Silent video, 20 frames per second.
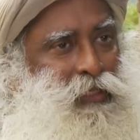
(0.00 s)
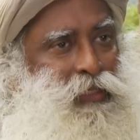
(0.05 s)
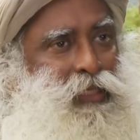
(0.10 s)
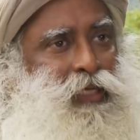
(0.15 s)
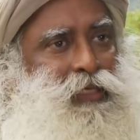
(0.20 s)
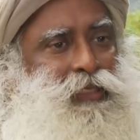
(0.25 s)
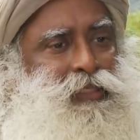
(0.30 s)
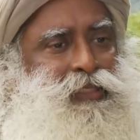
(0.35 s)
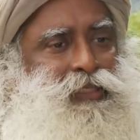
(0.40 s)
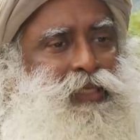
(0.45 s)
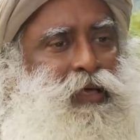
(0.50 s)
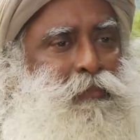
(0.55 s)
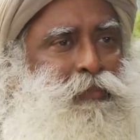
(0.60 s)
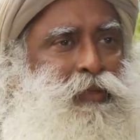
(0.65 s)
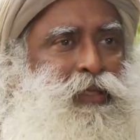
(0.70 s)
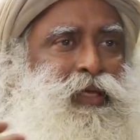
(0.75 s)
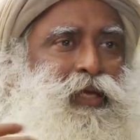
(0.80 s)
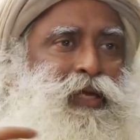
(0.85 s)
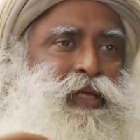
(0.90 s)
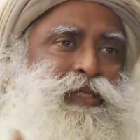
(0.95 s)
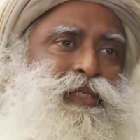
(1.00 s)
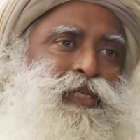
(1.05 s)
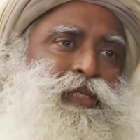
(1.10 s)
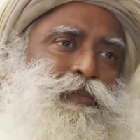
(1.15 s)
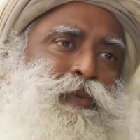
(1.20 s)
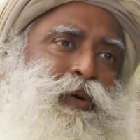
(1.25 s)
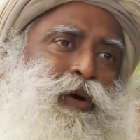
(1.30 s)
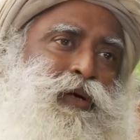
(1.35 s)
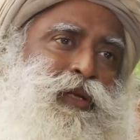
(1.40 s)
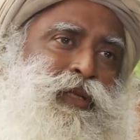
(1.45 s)
that something else
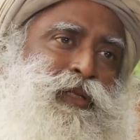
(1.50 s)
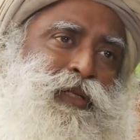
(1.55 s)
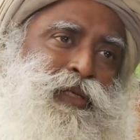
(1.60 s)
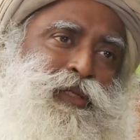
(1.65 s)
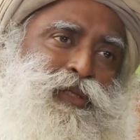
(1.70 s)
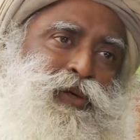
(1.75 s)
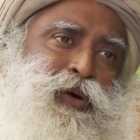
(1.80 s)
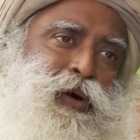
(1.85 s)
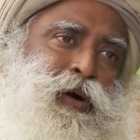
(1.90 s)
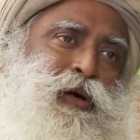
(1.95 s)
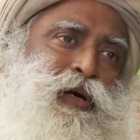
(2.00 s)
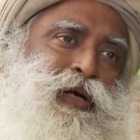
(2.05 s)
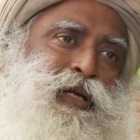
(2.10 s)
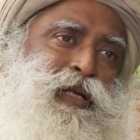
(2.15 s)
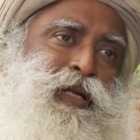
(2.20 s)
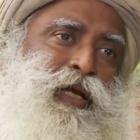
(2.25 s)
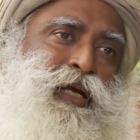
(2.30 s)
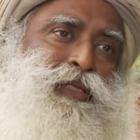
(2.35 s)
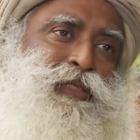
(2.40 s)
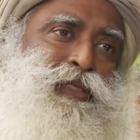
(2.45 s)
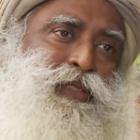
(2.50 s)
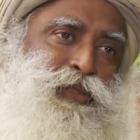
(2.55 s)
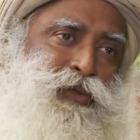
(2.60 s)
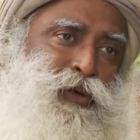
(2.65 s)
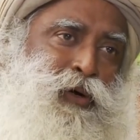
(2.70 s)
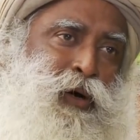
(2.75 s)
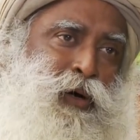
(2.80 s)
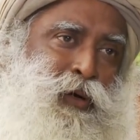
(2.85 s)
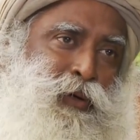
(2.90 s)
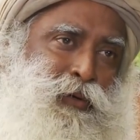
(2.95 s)
is brought in. The song and dance is
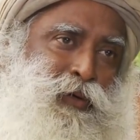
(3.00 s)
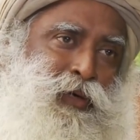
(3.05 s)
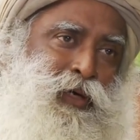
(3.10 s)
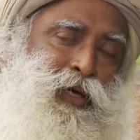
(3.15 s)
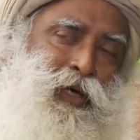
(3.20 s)
gone.